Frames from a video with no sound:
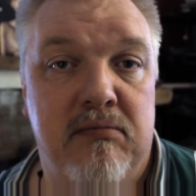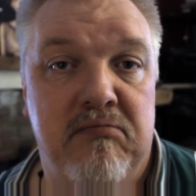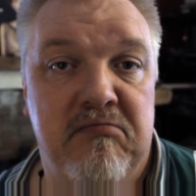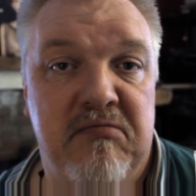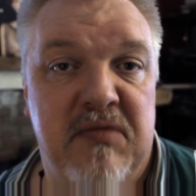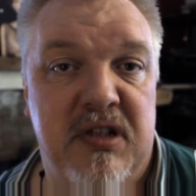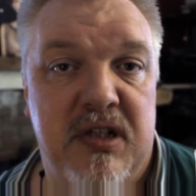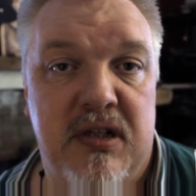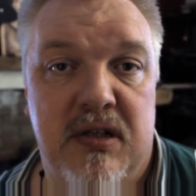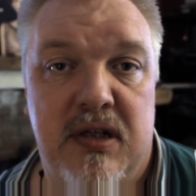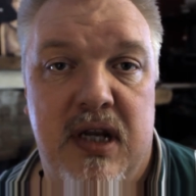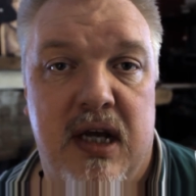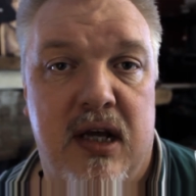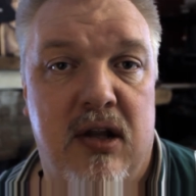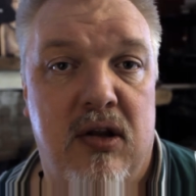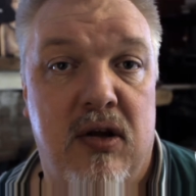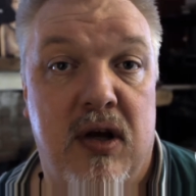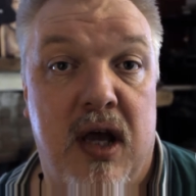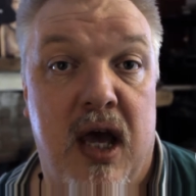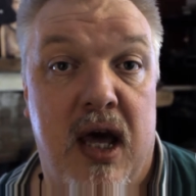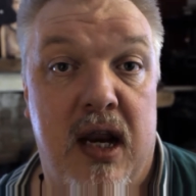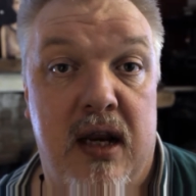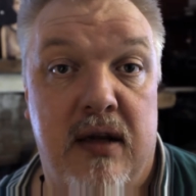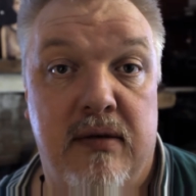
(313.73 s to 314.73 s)
Let's just take a
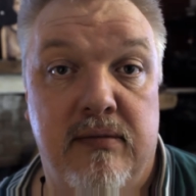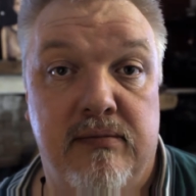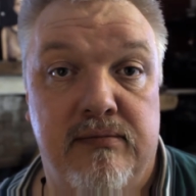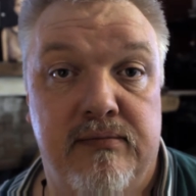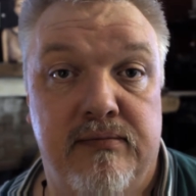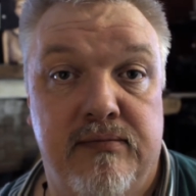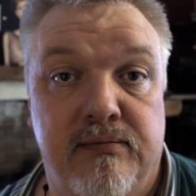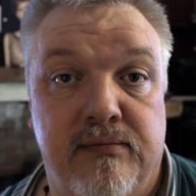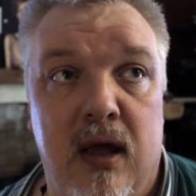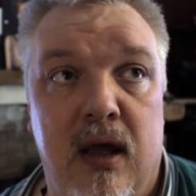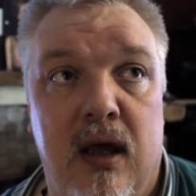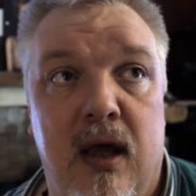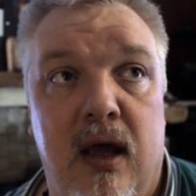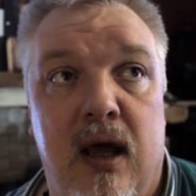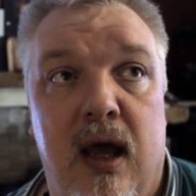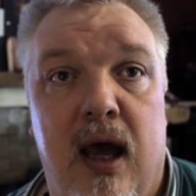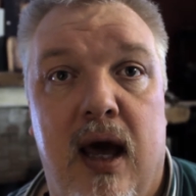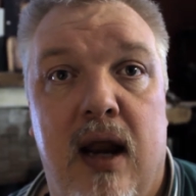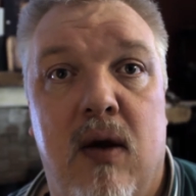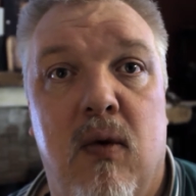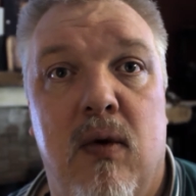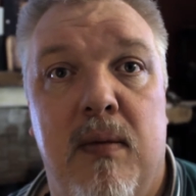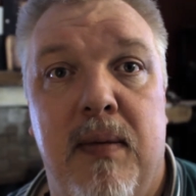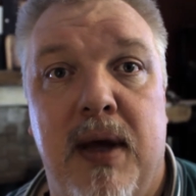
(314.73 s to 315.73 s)
look at it.
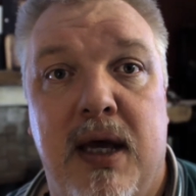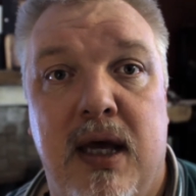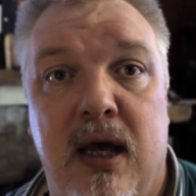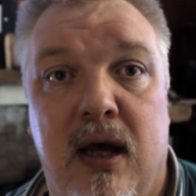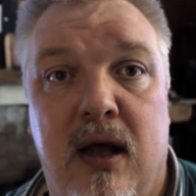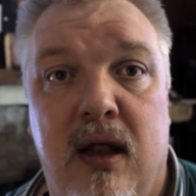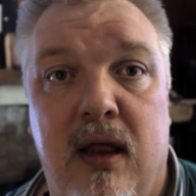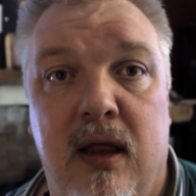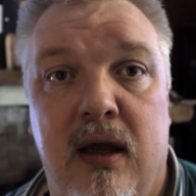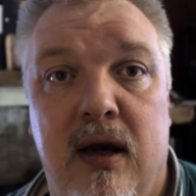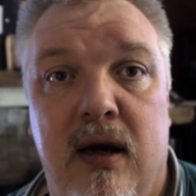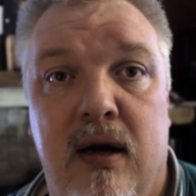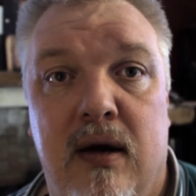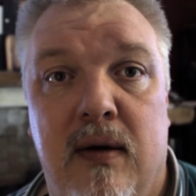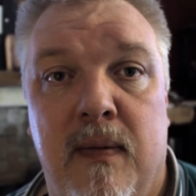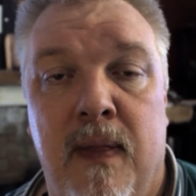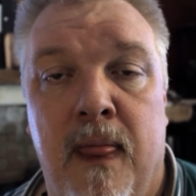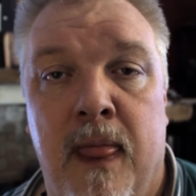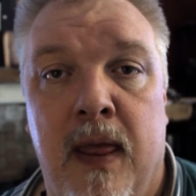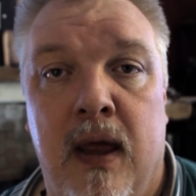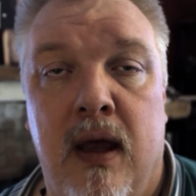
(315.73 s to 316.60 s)
And I want to make it clear.